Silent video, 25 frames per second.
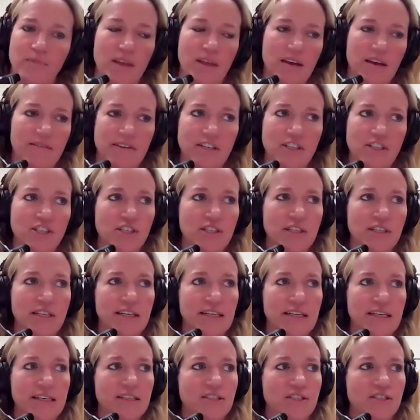eventually
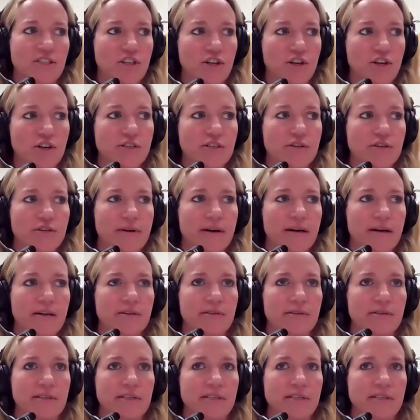it turns around.